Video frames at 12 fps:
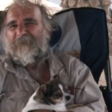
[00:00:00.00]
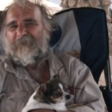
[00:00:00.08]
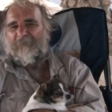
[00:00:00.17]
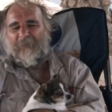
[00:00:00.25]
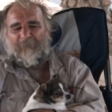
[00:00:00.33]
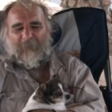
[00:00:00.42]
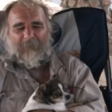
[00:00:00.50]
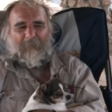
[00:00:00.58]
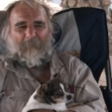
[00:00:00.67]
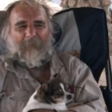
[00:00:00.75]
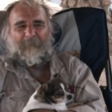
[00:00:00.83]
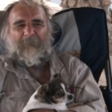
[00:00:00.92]
and what,
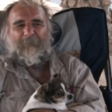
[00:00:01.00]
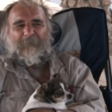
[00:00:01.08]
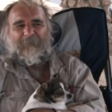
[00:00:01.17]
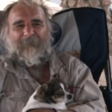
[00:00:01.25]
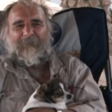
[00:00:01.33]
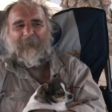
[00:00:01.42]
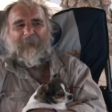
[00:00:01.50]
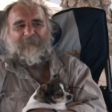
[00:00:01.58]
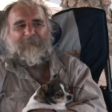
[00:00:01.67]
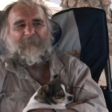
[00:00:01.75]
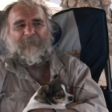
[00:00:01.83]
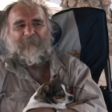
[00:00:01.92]
what people don't
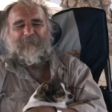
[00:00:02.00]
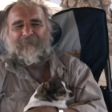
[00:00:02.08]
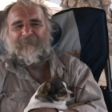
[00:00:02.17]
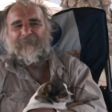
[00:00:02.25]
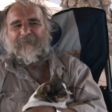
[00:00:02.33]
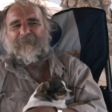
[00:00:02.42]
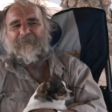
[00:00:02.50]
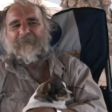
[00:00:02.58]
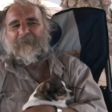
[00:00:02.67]
realize that for years and years,